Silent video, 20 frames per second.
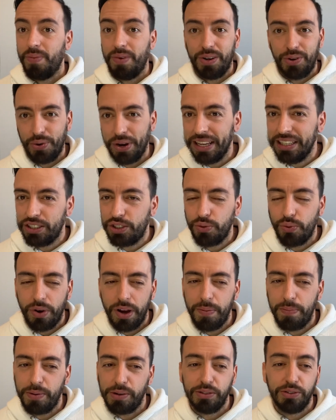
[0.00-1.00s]
ranged
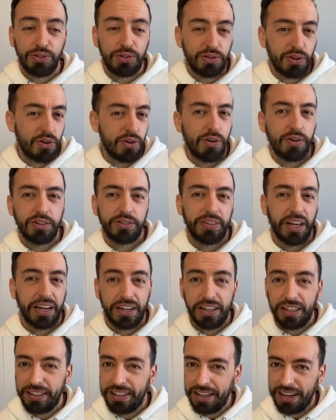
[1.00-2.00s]
weapon scores a
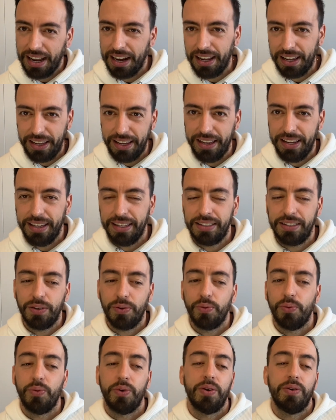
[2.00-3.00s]
critical hit,
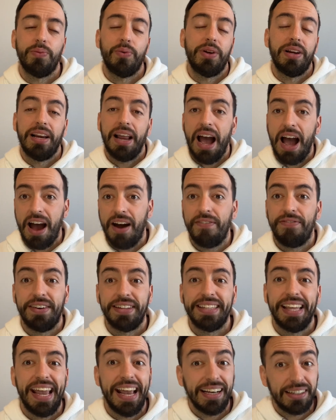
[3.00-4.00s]
we will have
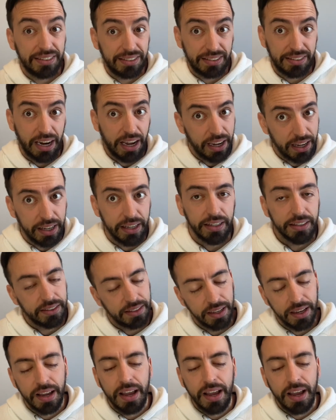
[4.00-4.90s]
an extra hit.